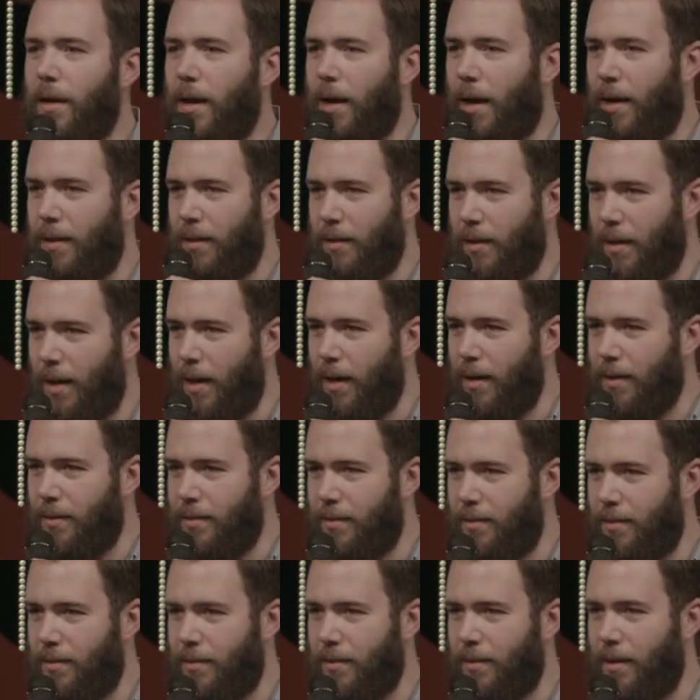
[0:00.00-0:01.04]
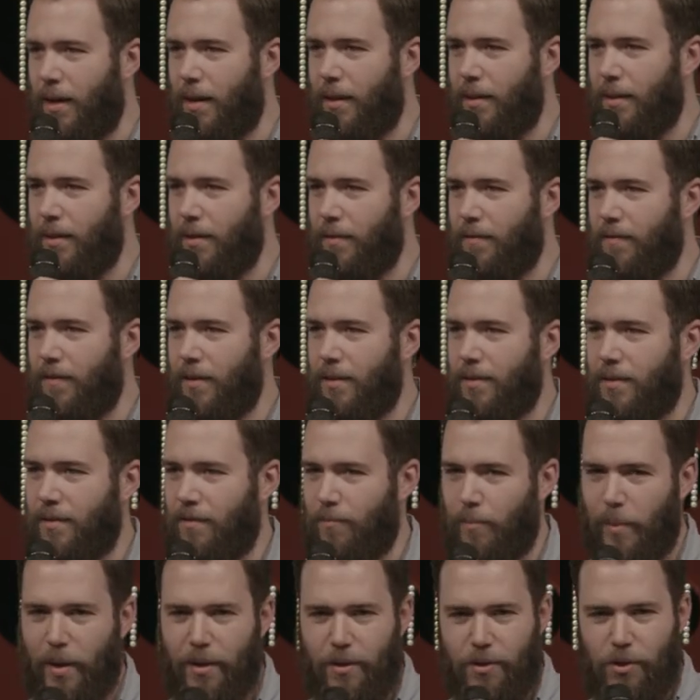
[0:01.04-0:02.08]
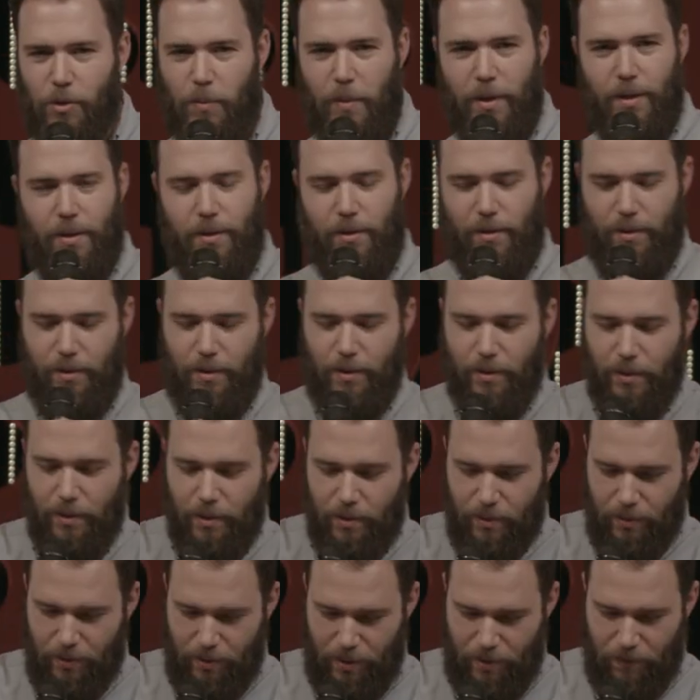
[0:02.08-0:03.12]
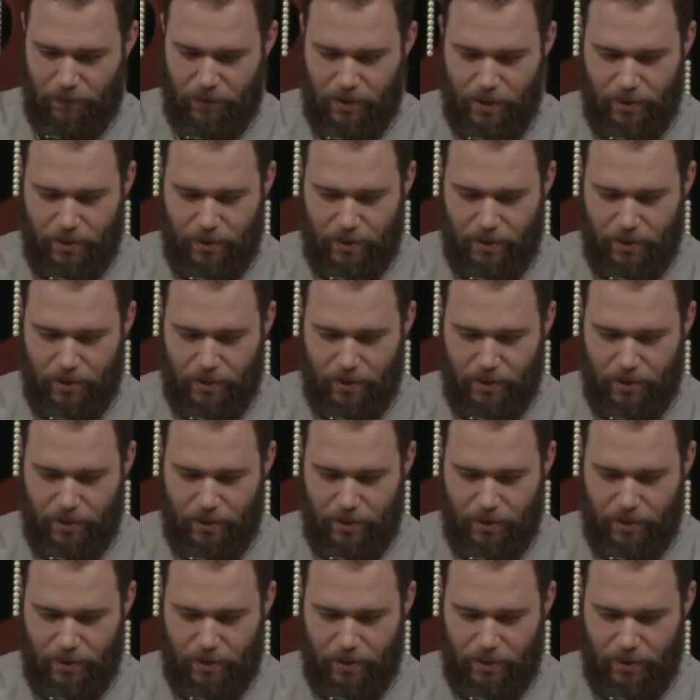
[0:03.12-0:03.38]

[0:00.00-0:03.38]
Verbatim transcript: and the legs and the fists of punishment if